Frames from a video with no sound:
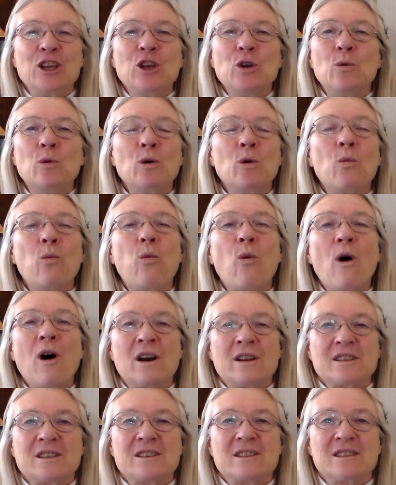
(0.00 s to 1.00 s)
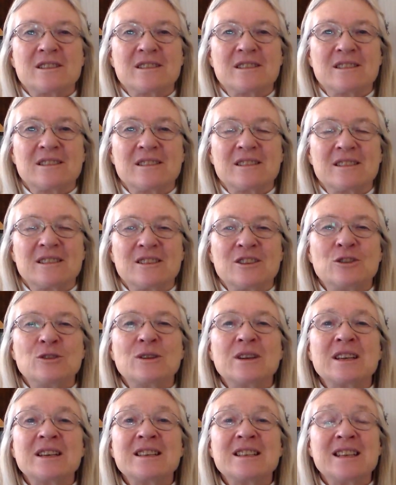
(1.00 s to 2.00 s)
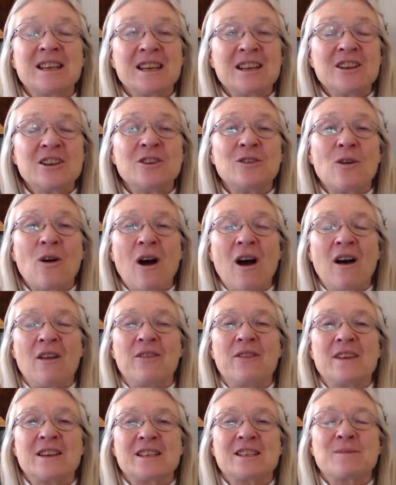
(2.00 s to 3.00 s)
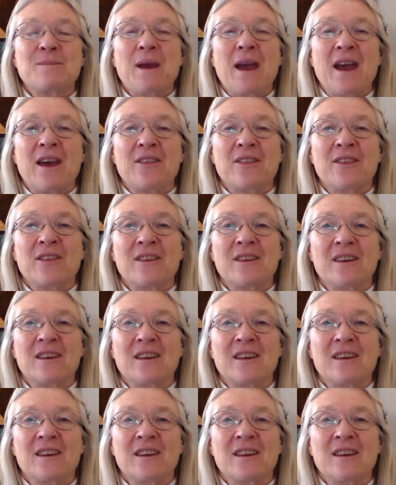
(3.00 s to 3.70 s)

You will want to continue on this path